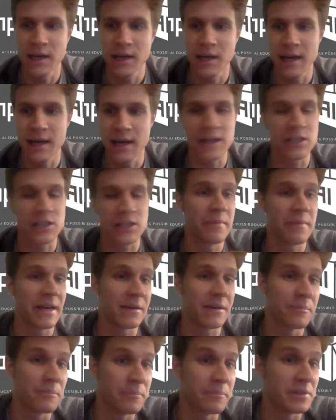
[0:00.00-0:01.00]
and actually make
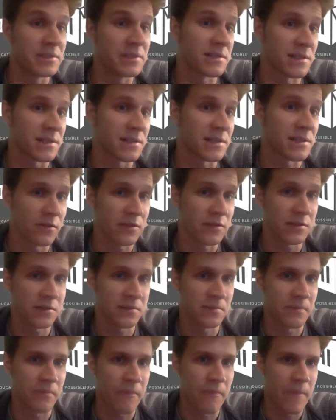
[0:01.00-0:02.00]
a business out of it?
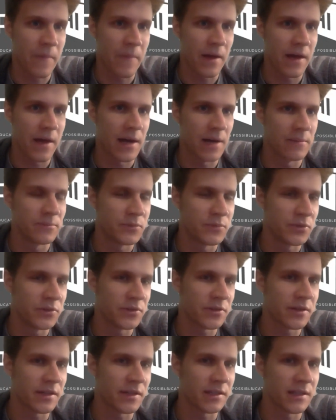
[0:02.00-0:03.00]
Do you
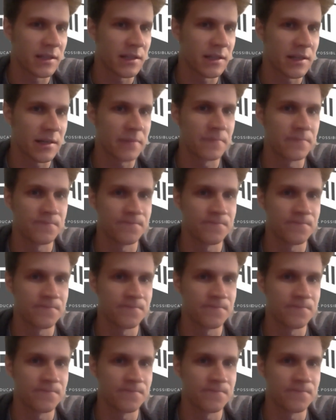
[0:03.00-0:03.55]
think that? Yeah.